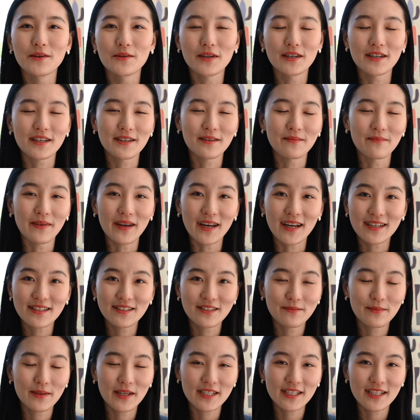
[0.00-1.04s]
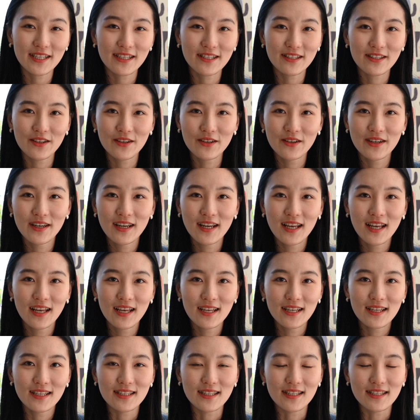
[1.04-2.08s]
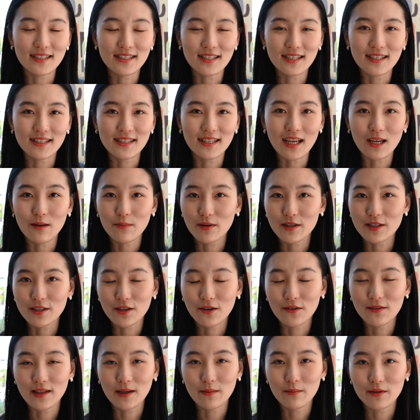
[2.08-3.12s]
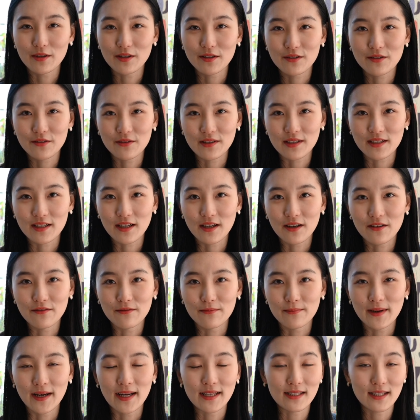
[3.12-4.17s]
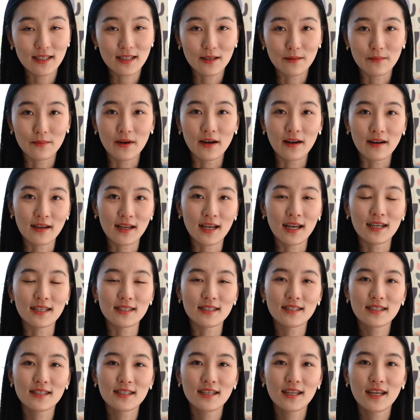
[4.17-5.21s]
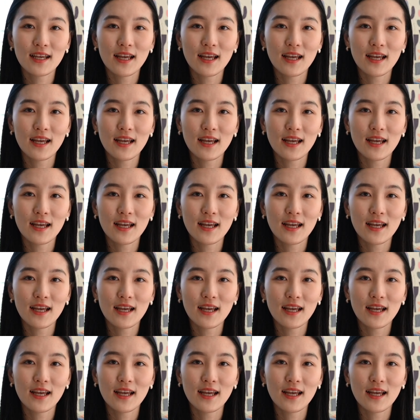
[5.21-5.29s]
welcome back to my channel. This is episode number 3 of my knitting podcast.